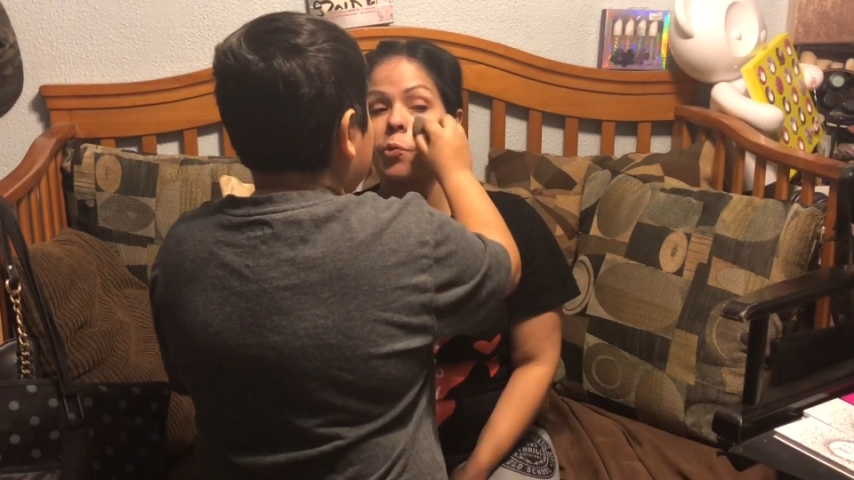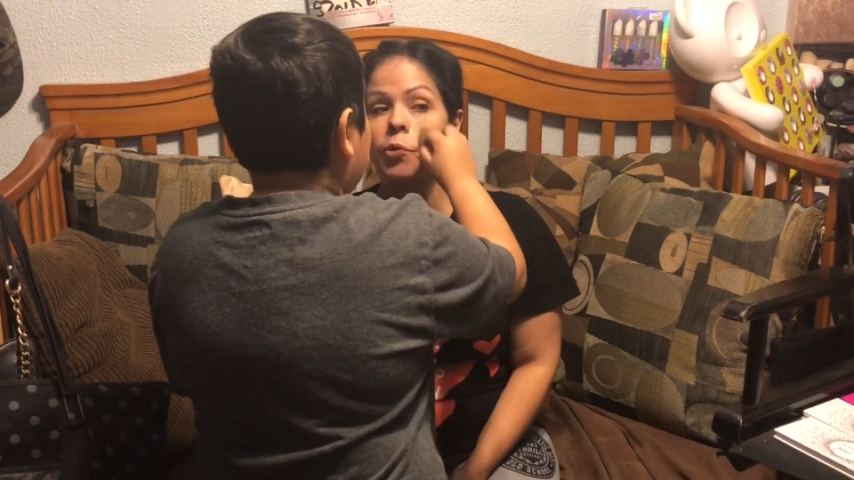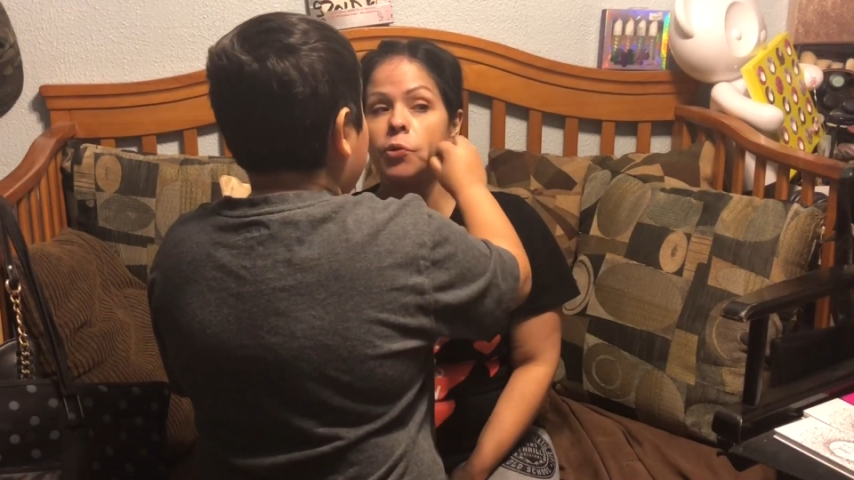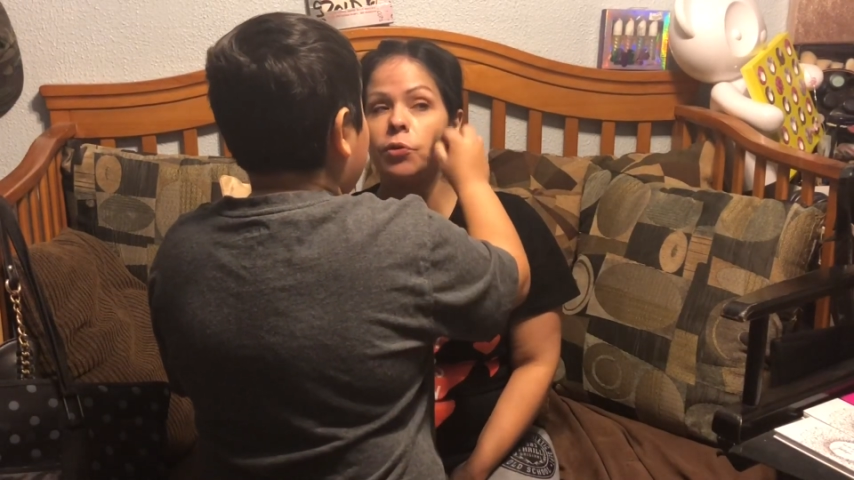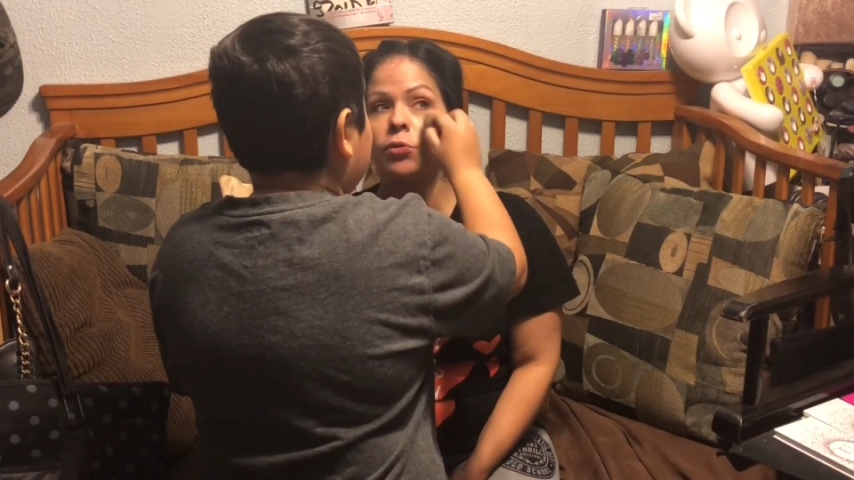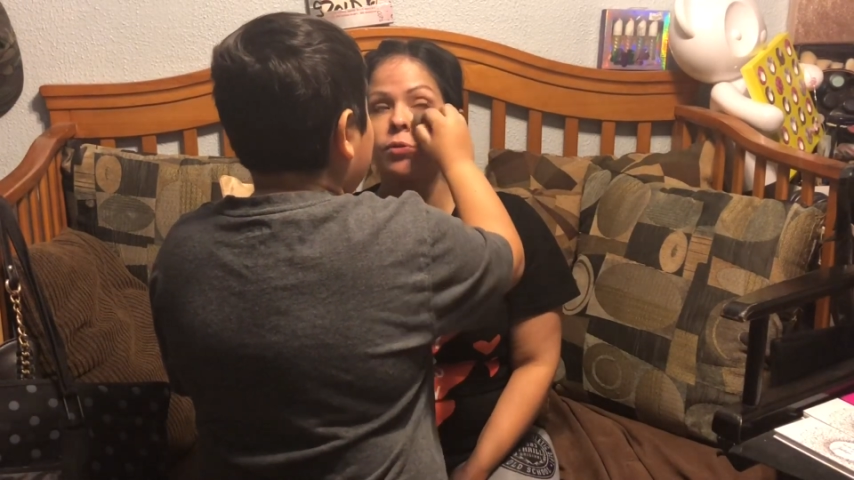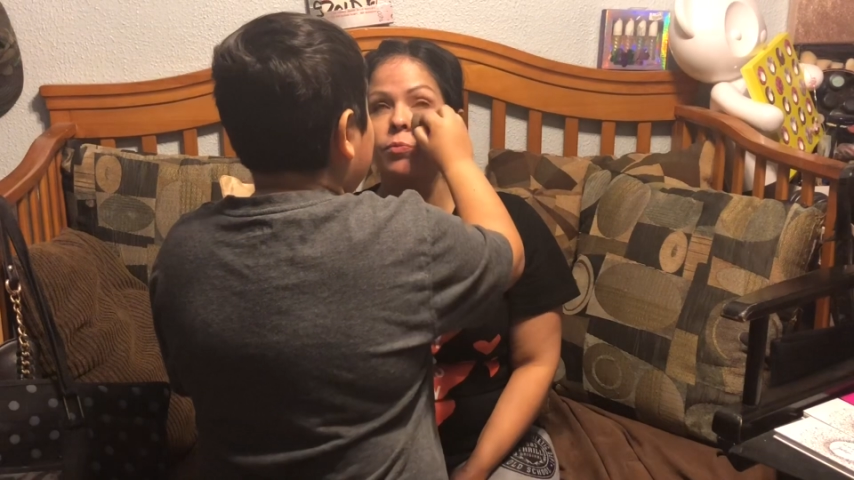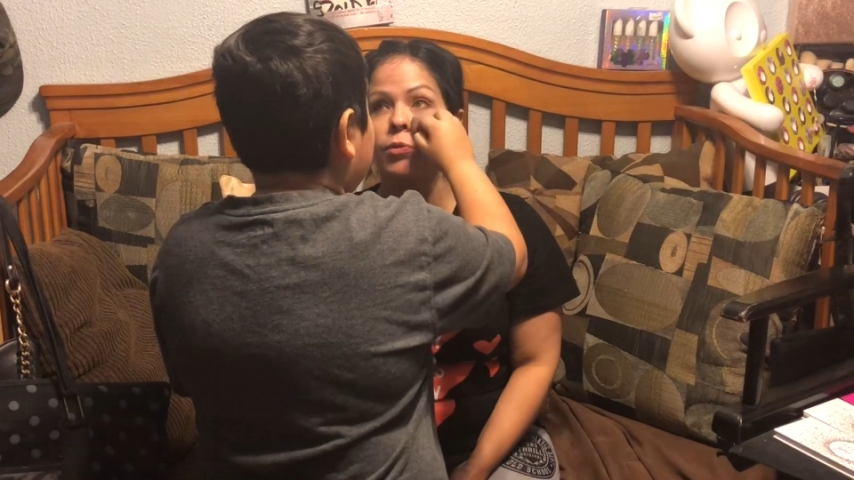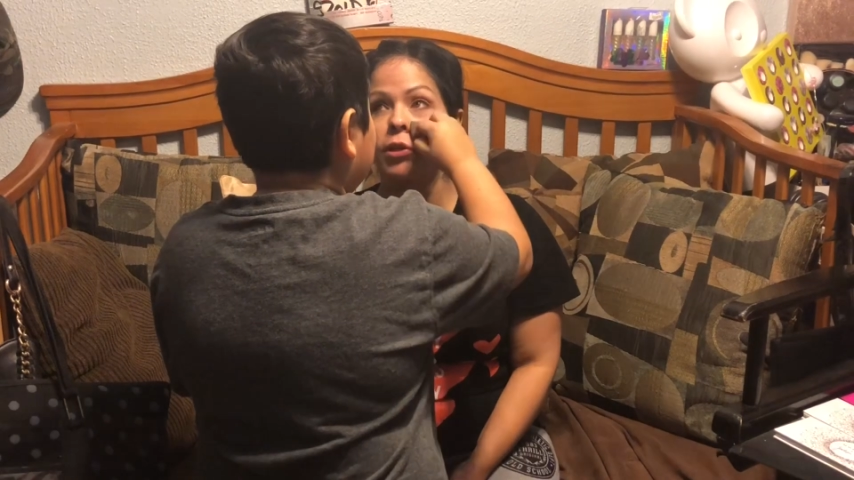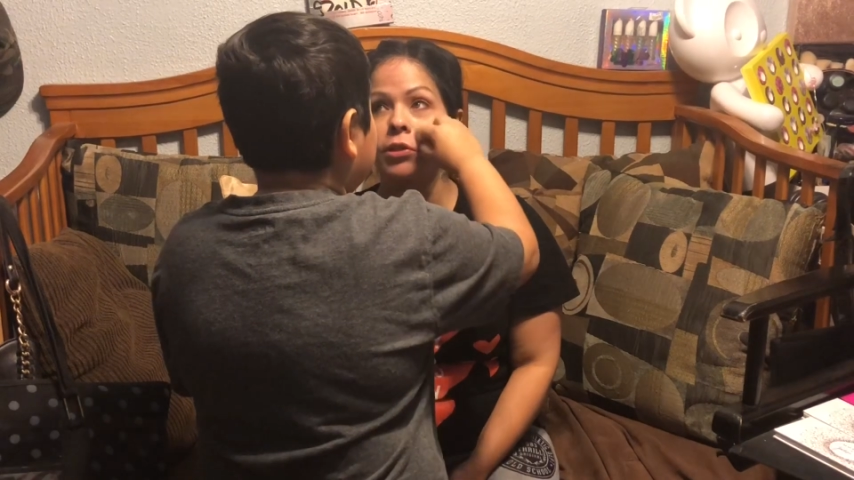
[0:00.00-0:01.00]
You can use
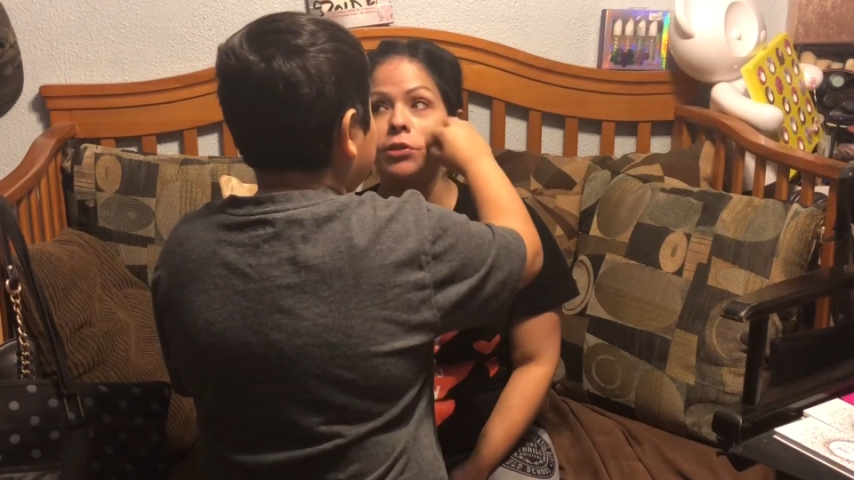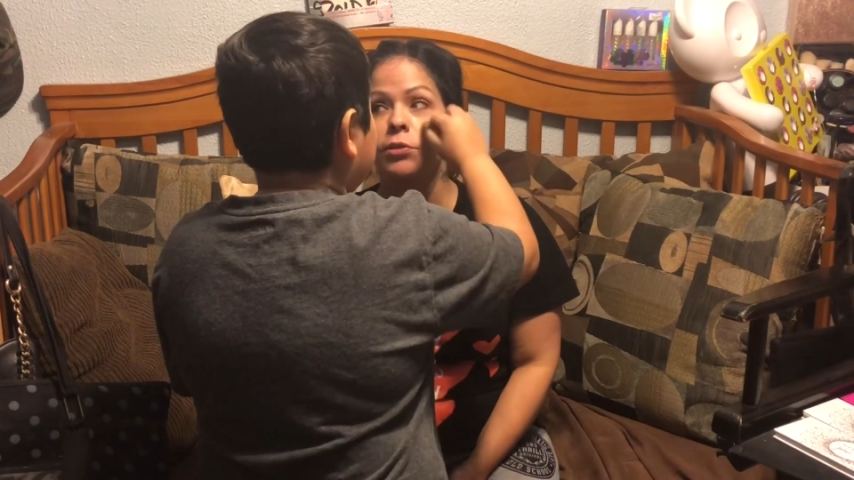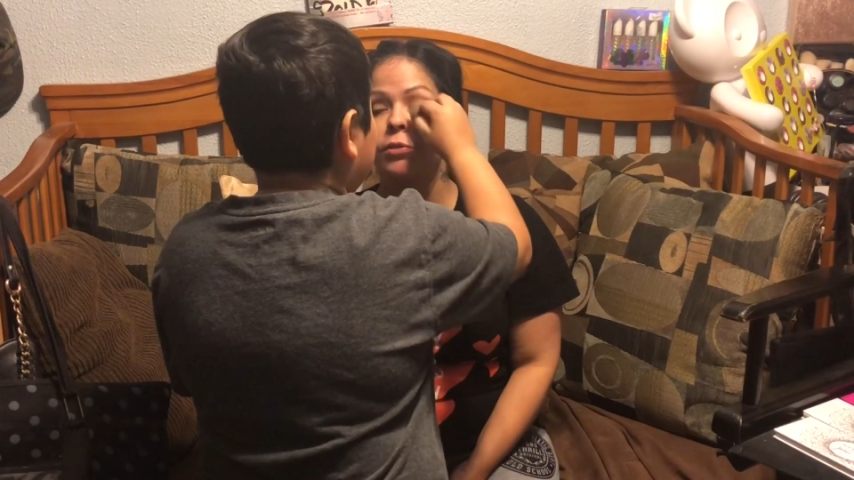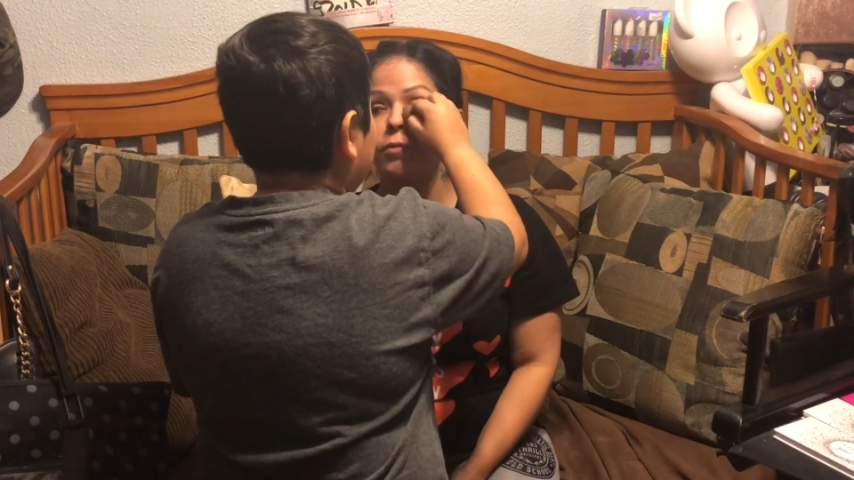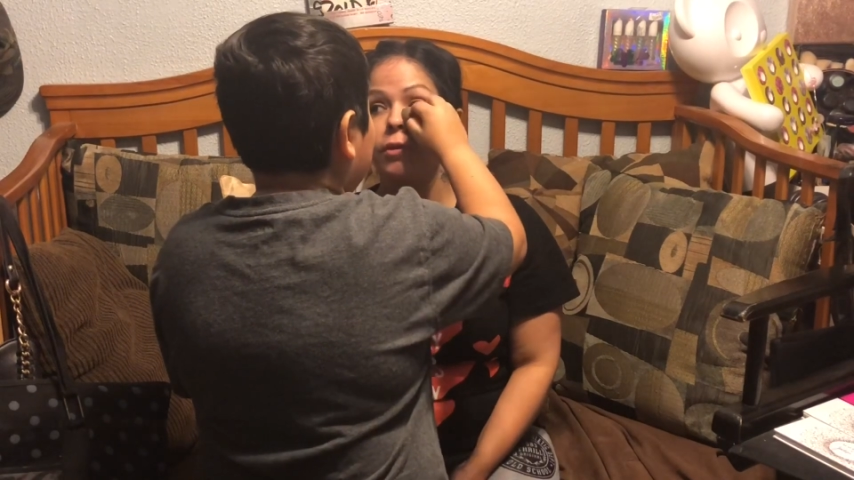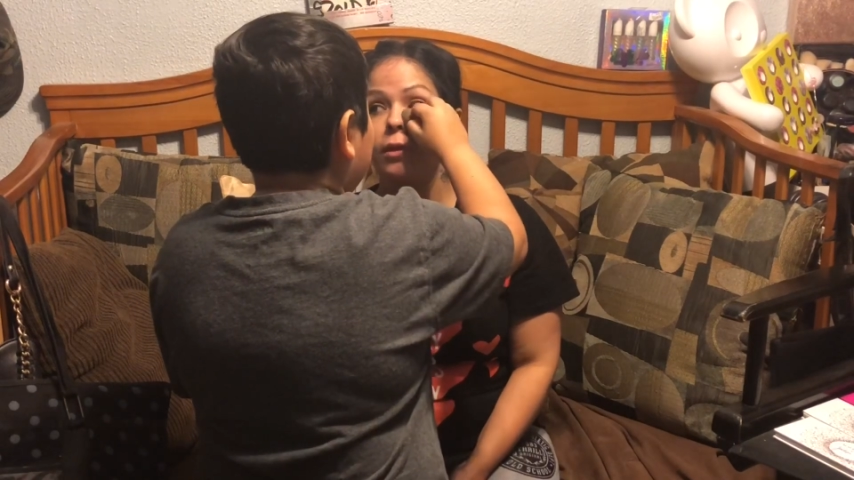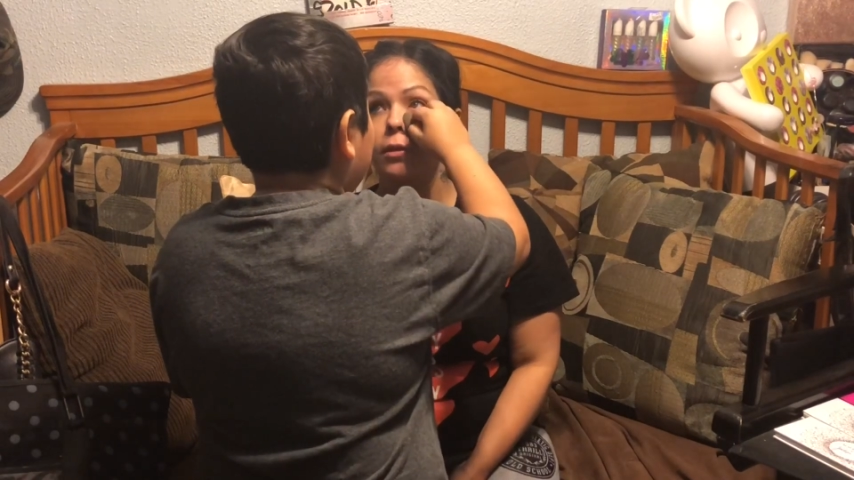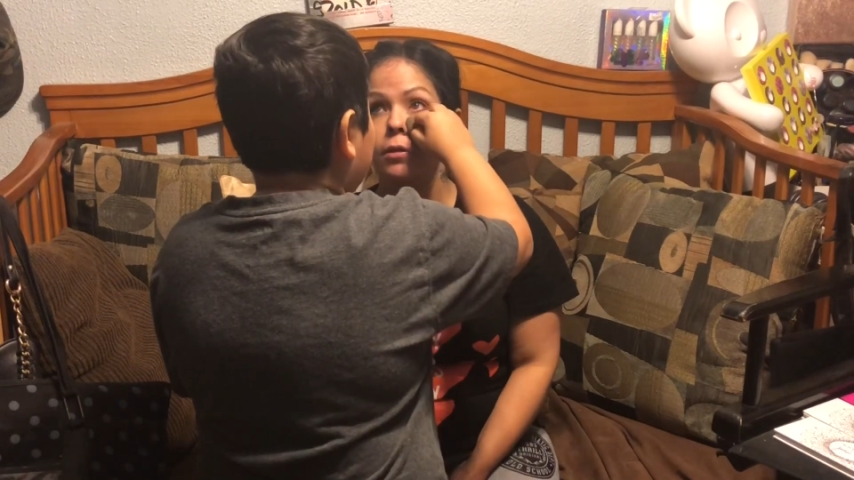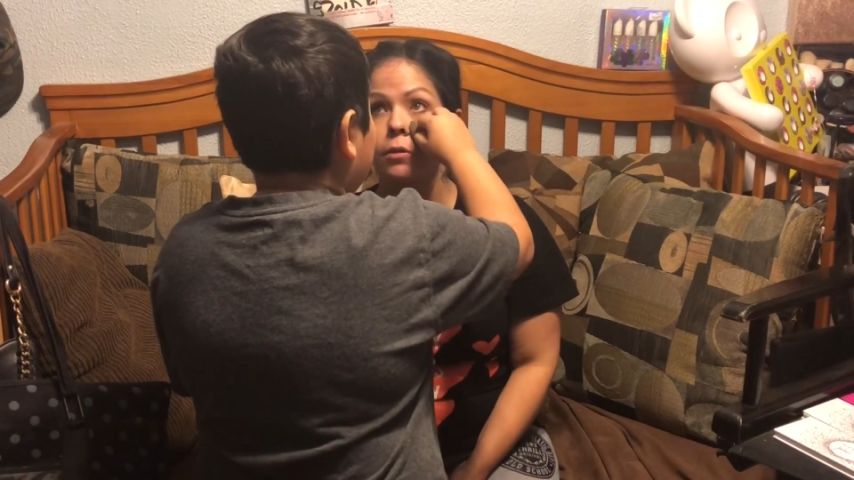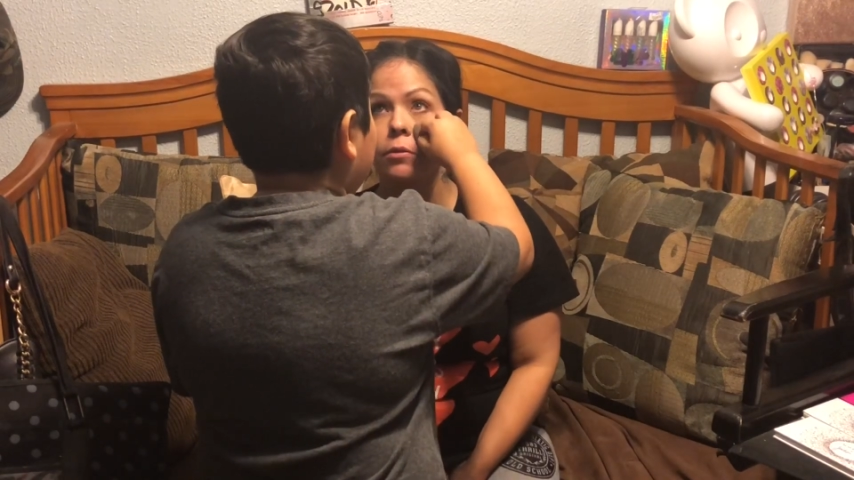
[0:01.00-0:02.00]
a brush too if you
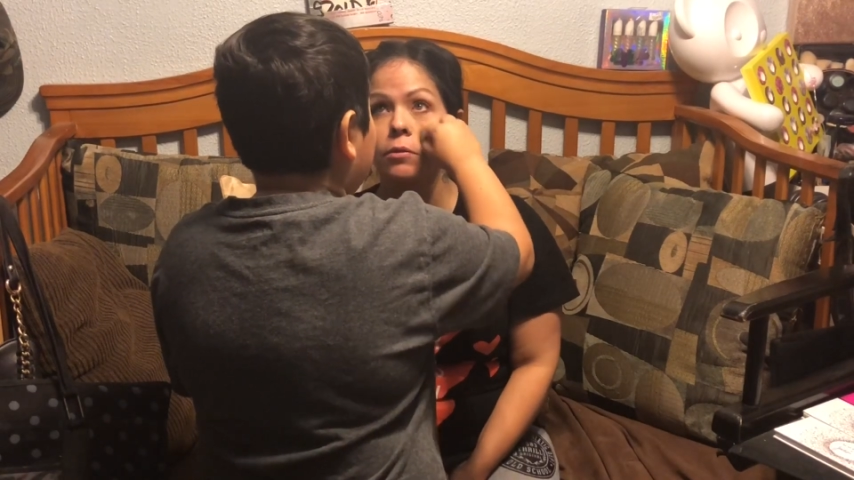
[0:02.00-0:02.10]
need to.